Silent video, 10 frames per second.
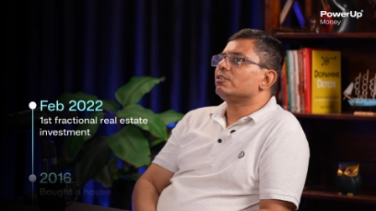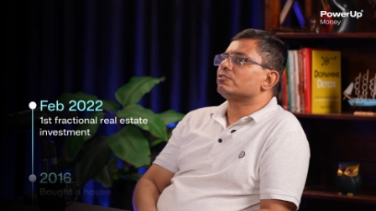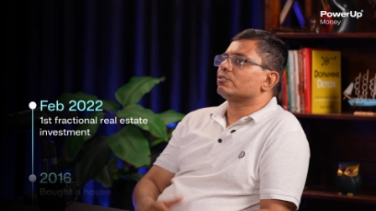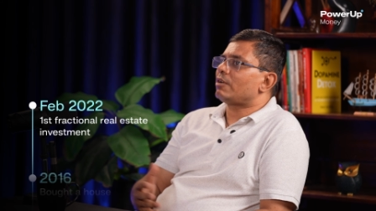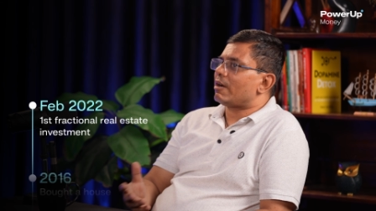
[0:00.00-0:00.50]

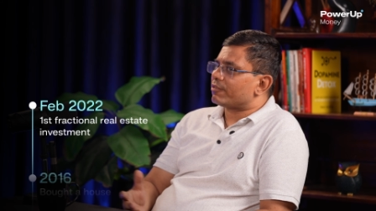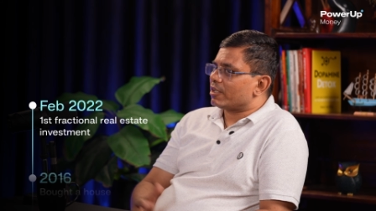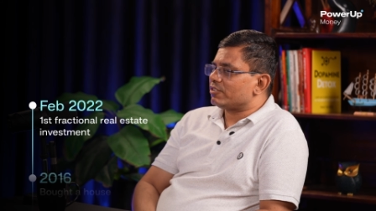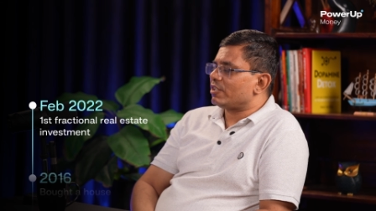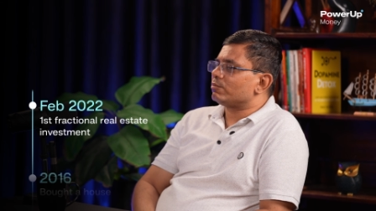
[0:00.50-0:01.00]
So
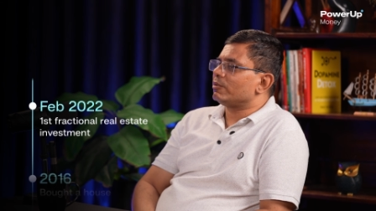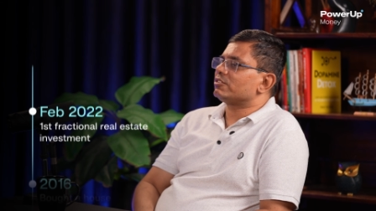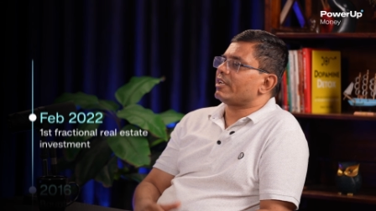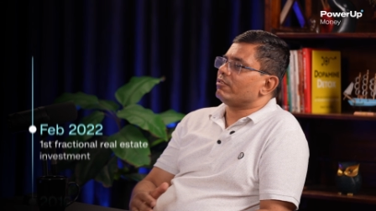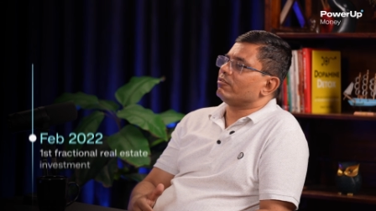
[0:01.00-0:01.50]
after 6
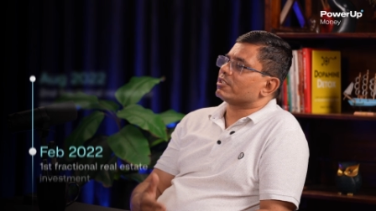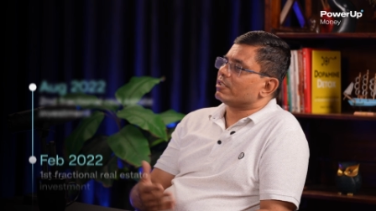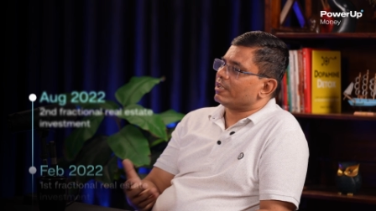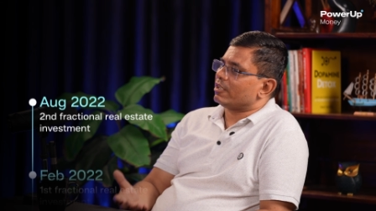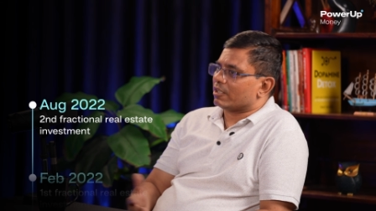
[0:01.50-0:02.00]
months, I
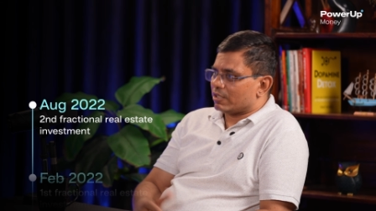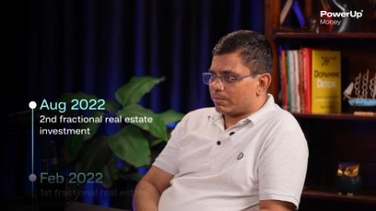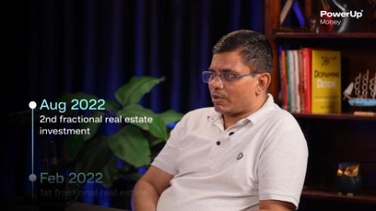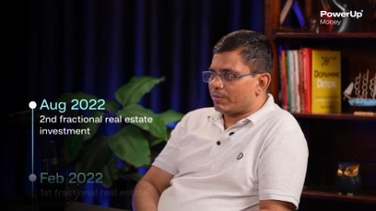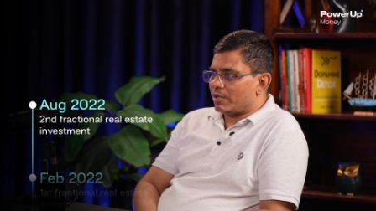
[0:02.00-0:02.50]
invested in another
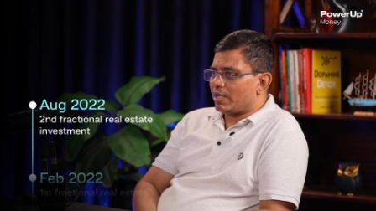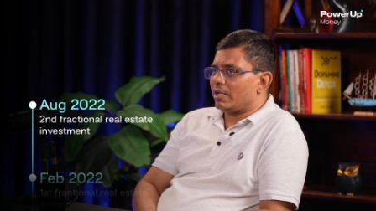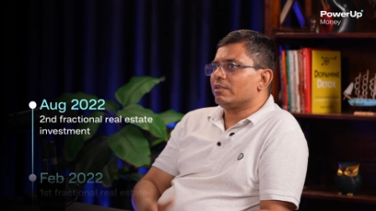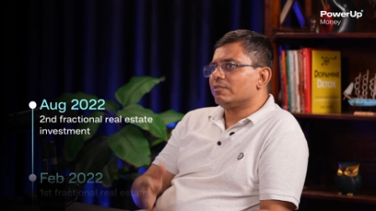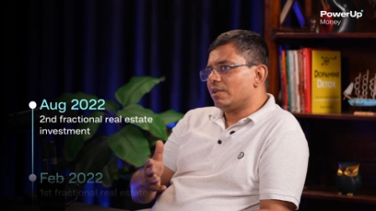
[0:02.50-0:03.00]

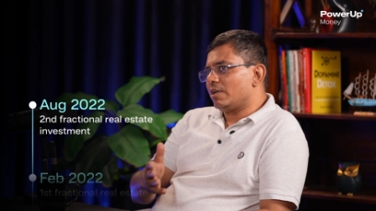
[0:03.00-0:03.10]
property.